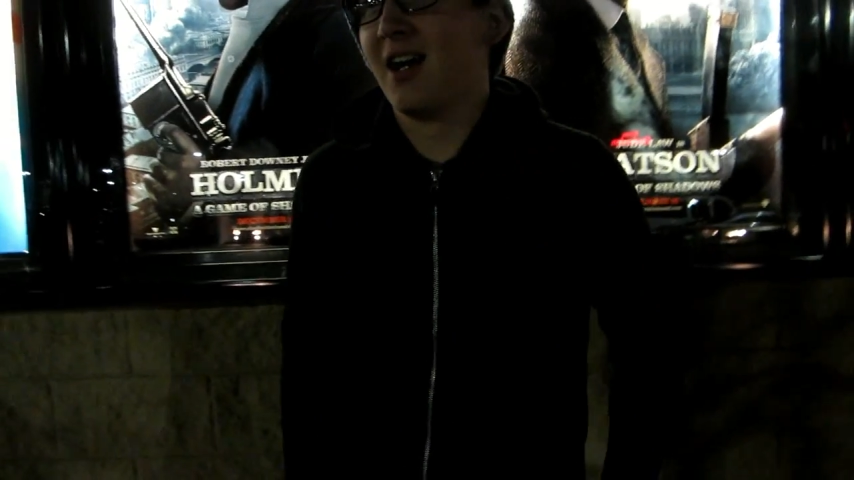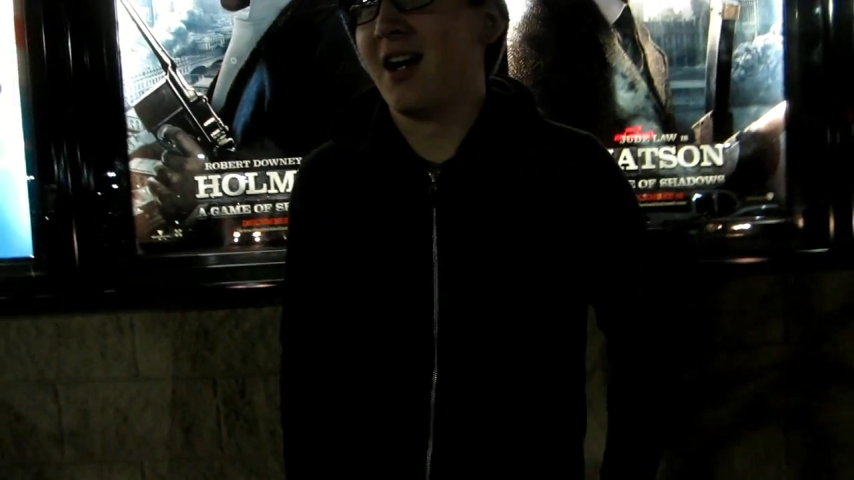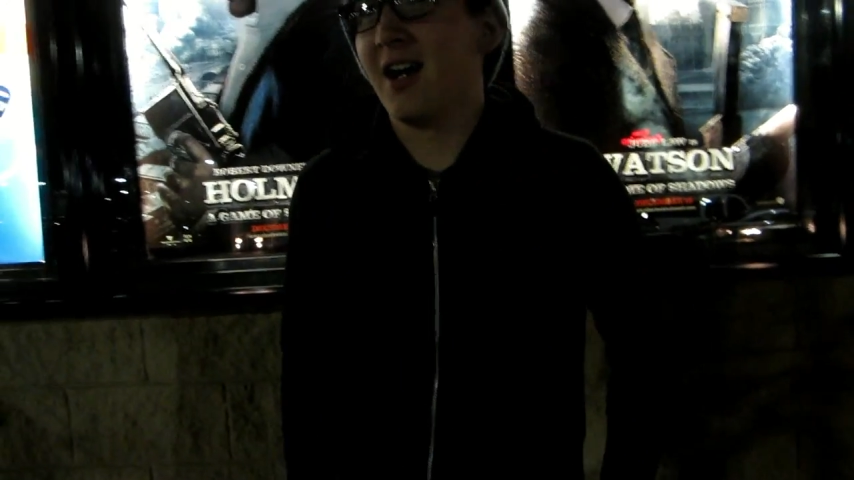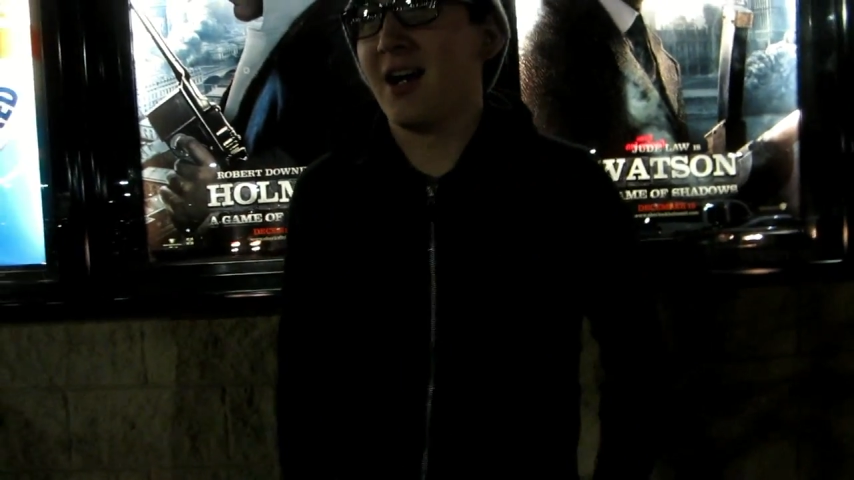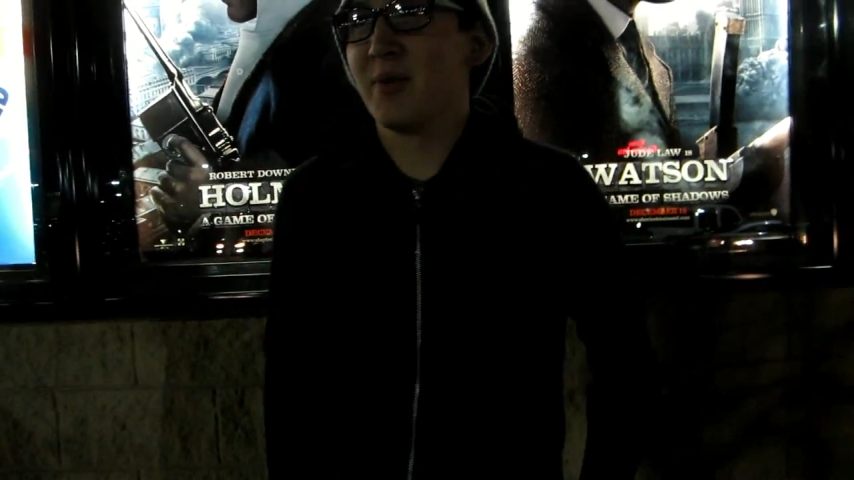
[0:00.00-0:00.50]

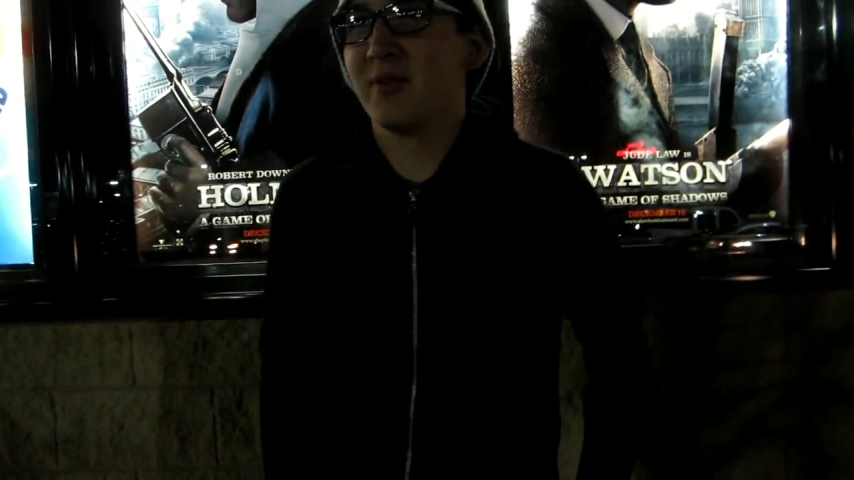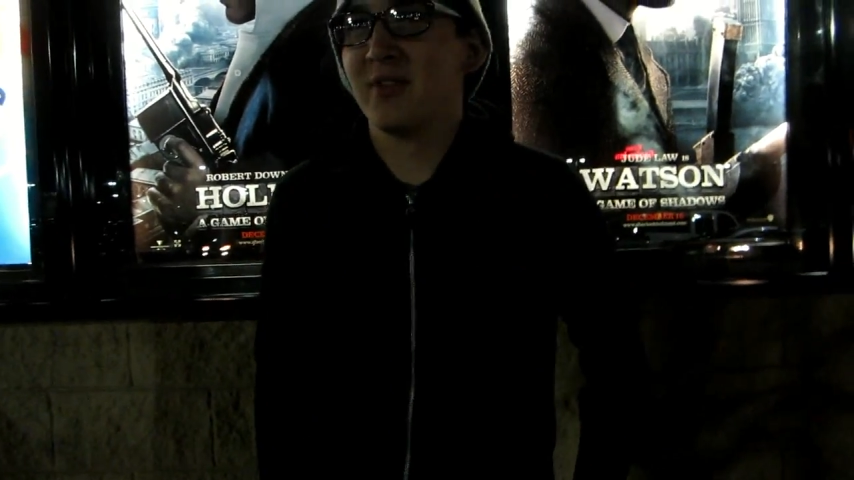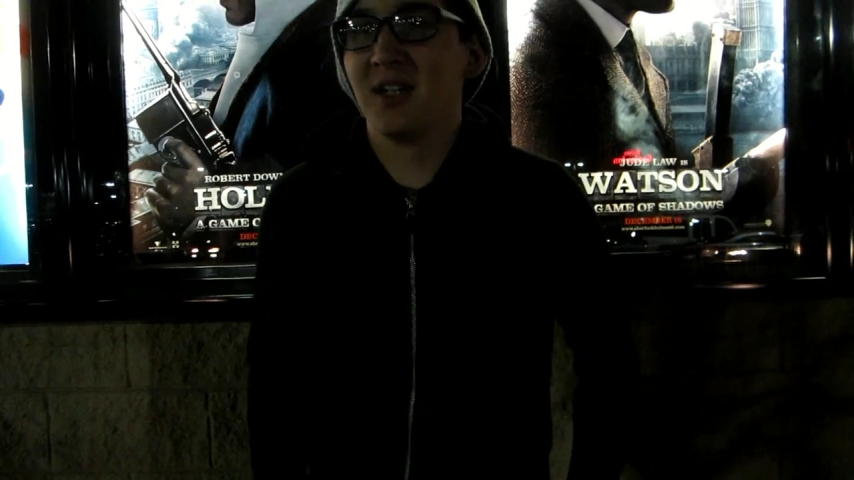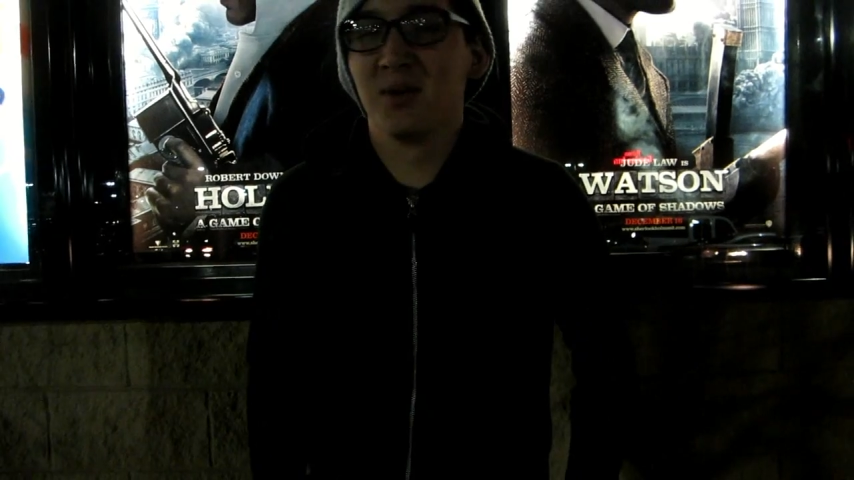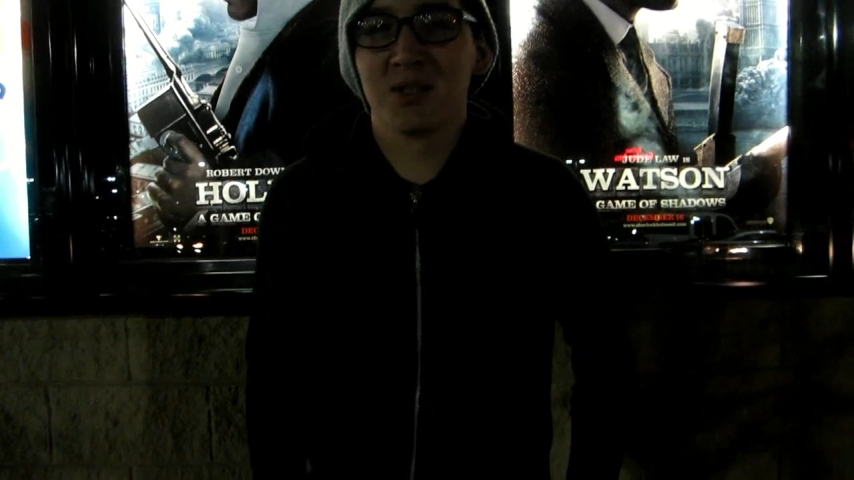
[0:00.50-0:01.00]
Um, the
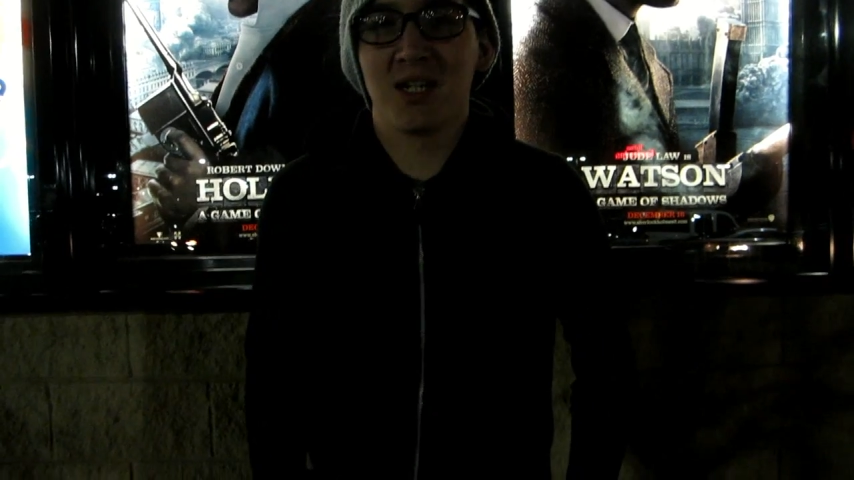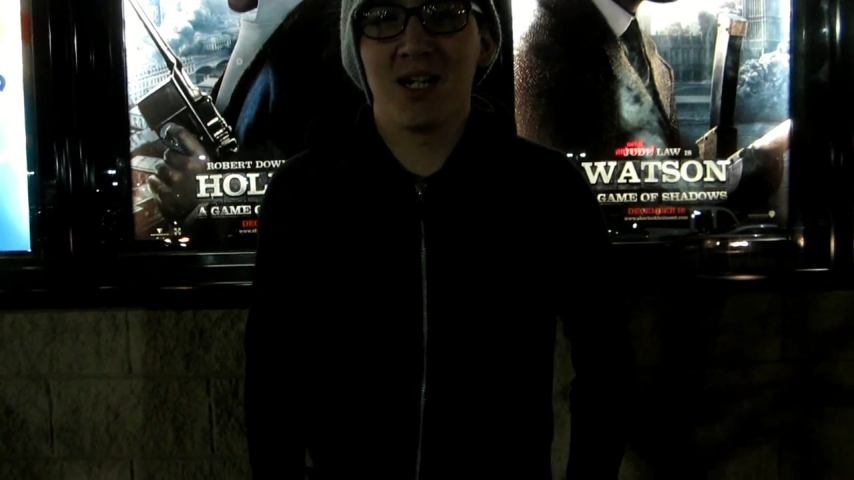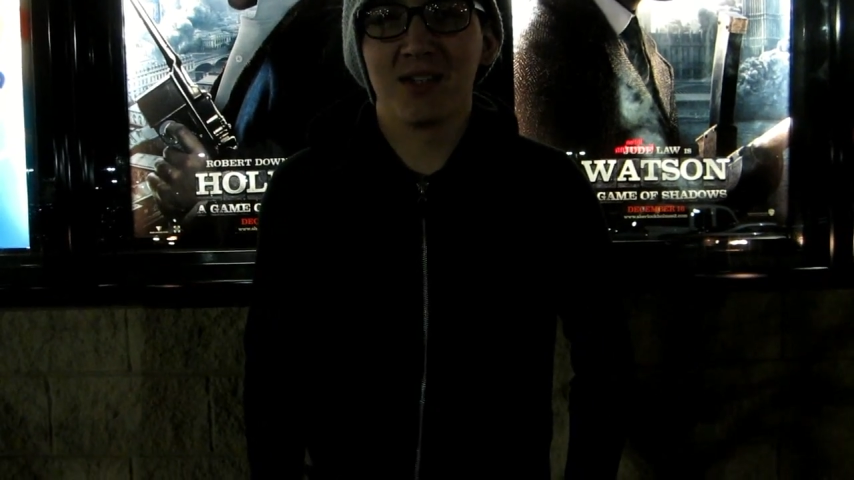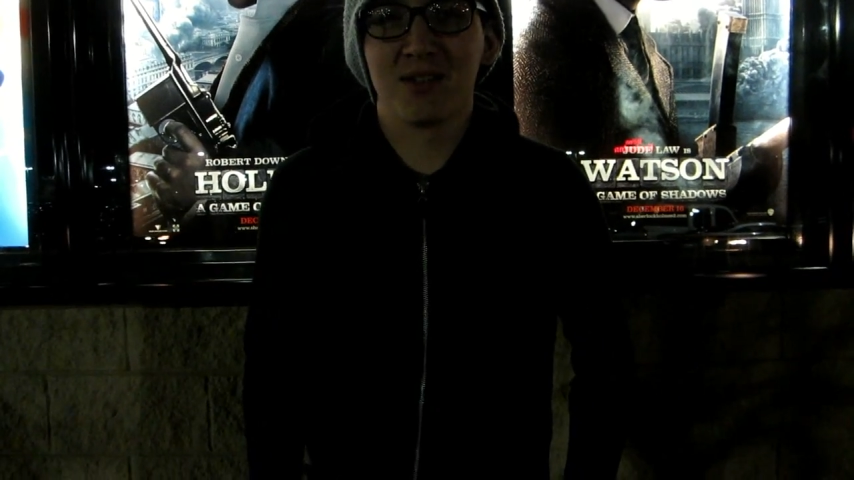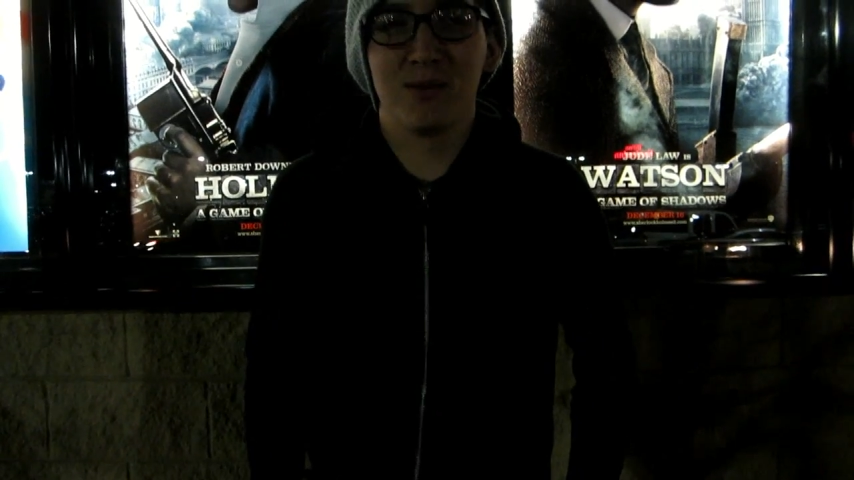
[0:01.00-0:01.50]
villain was
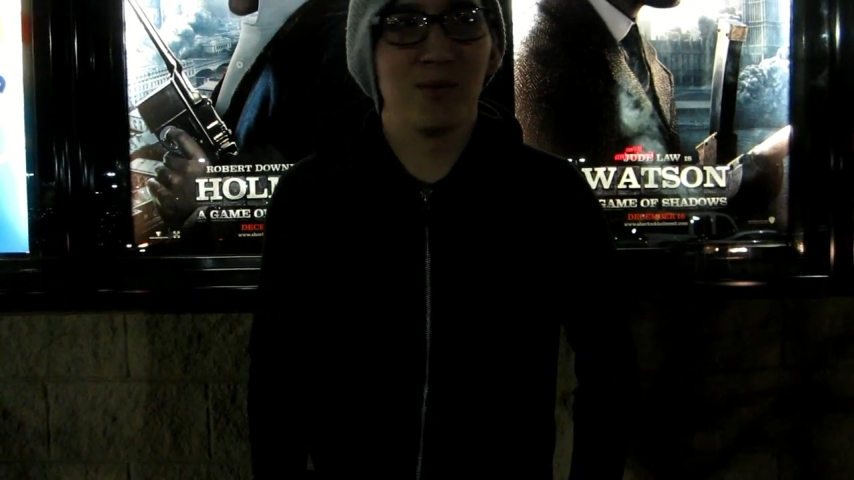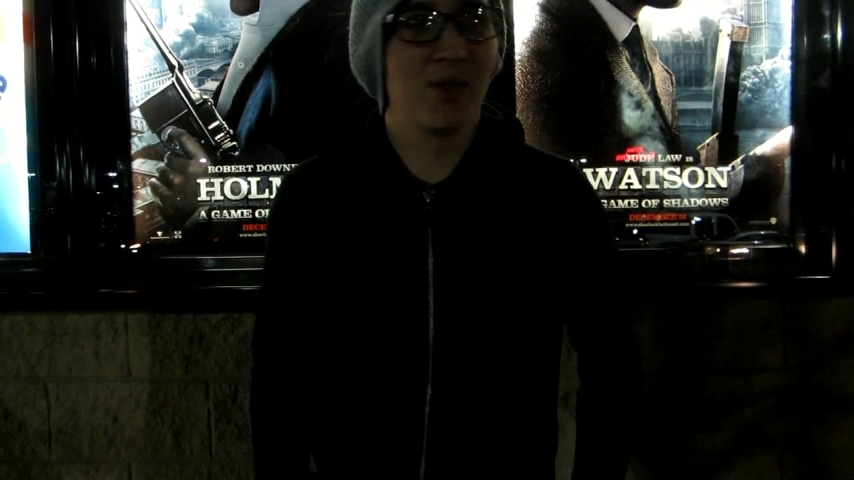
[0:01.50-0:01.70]
awesome.